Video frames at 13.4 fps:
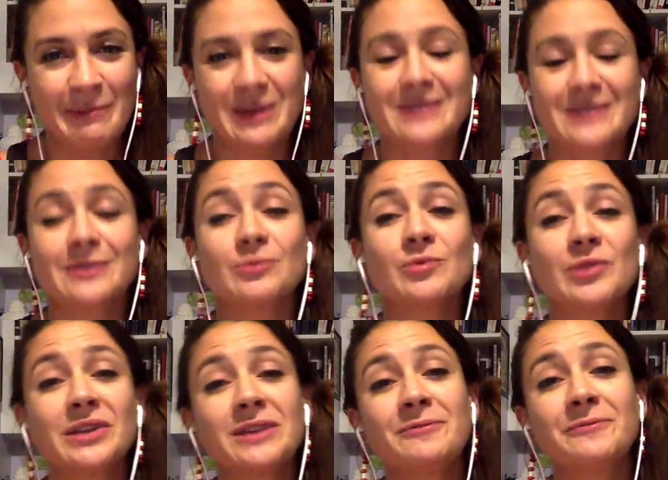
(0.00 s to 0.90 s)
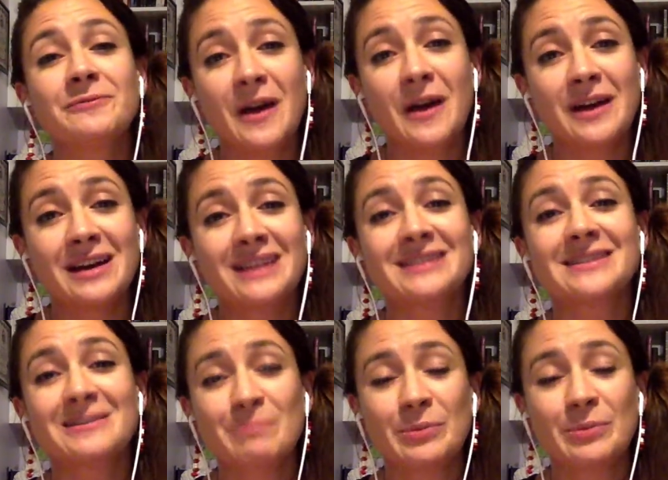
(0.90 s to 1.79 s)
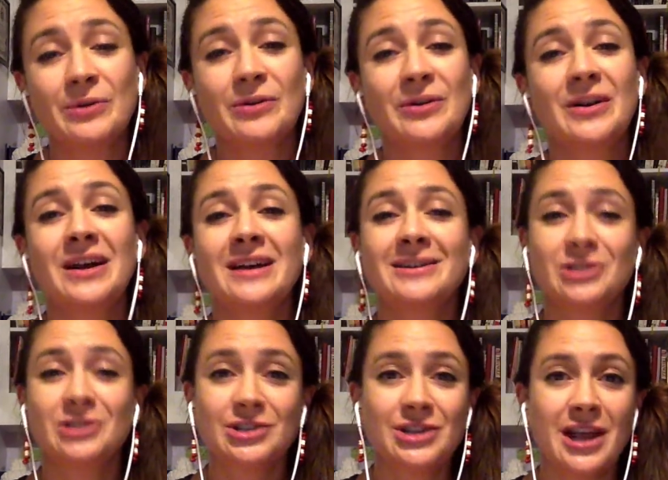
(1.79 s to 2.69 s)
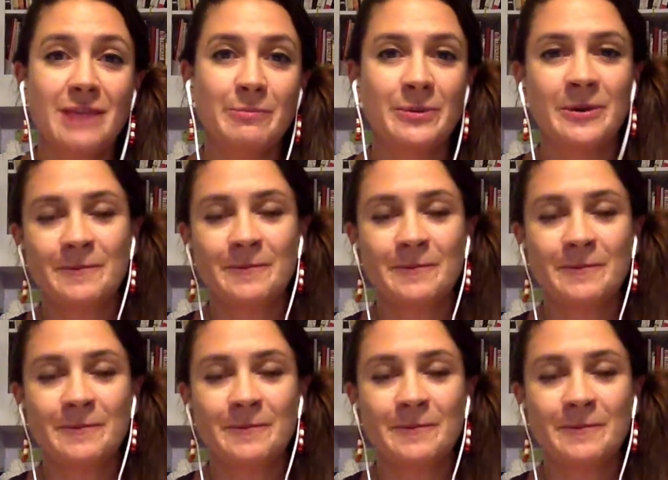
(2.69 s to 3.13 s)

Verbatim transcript: but it's a really fun, simple shape